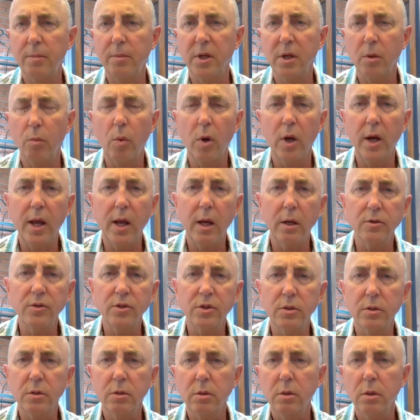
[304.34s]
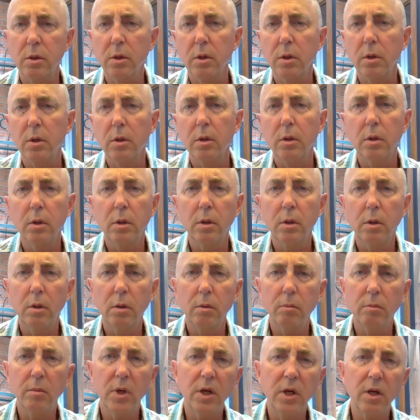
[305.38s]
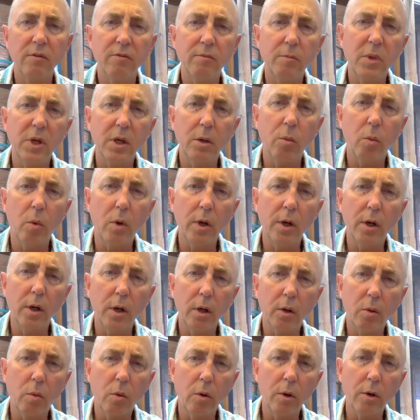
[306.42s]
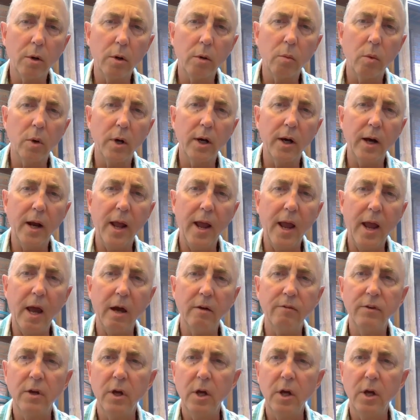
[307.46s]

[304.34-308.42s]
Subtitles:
a 1 ounce, might even be a 1 1/4 or 1 1/2.